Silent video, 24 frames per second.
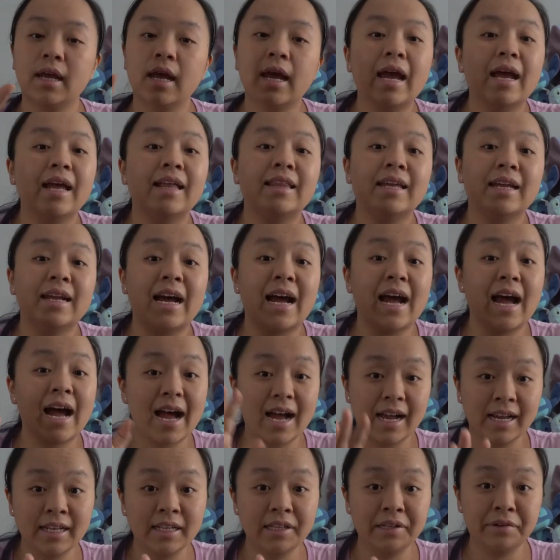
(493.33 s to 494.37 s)
and that I
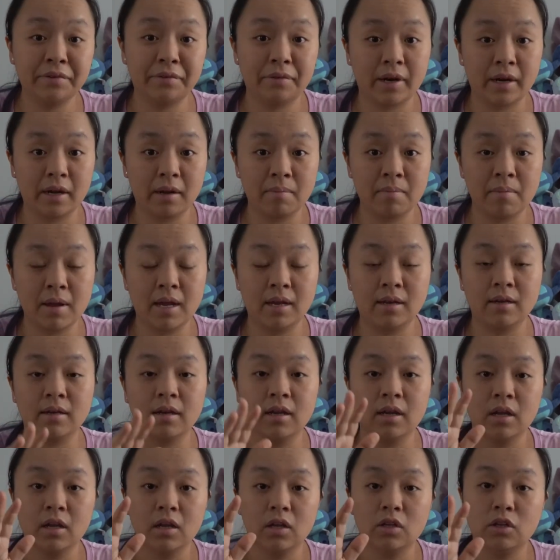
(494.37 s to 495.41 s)
highly recommend
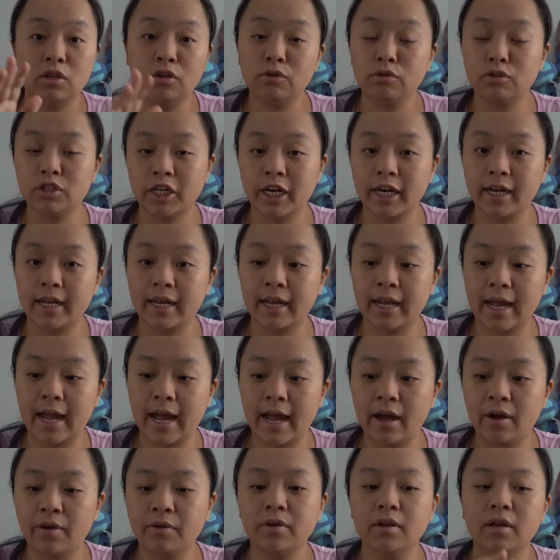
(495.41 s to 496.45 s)
you checking
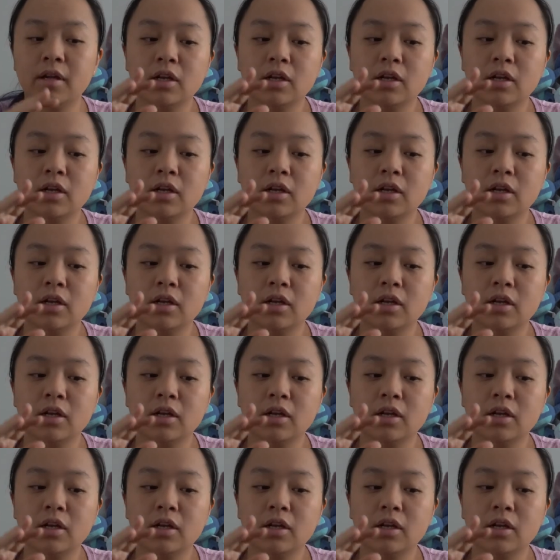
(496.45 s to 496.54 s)
out.